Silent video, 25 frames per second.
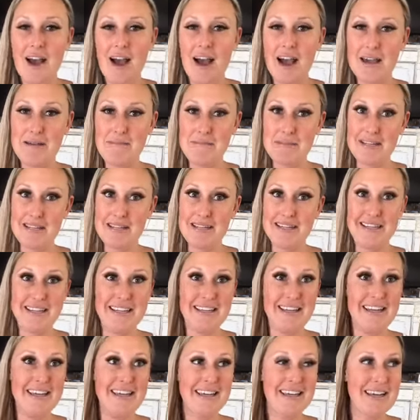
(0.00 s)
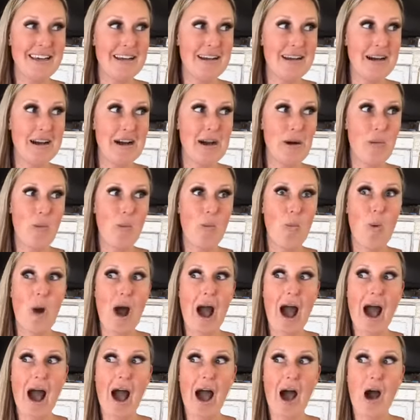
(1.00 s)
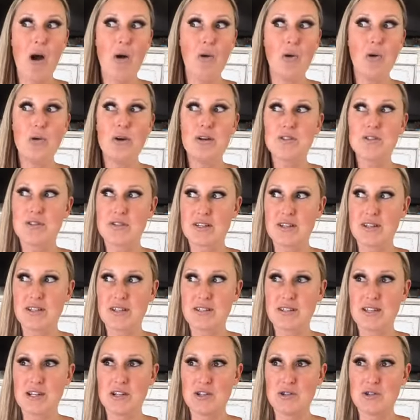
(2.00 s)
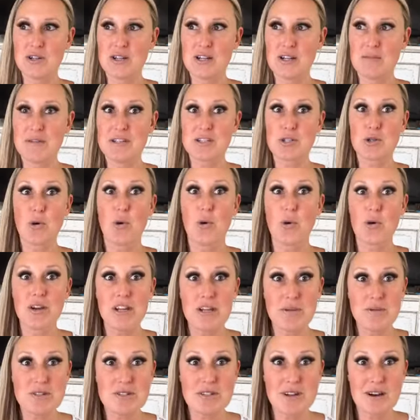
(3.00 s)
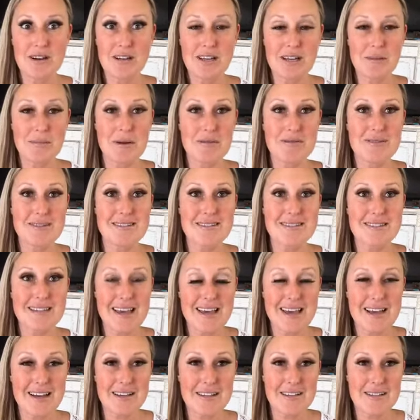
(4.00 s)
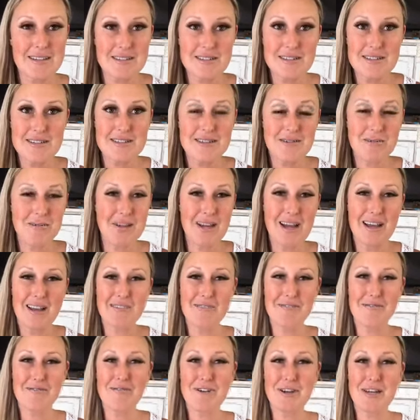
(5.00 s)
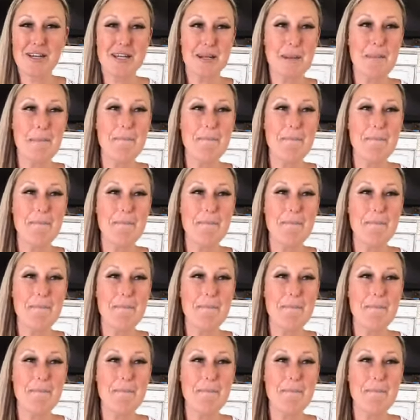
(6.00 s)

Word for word: I mean, Wow. Who else was on stage? Who did I miss? Courtney was talking about sales. We had a freaking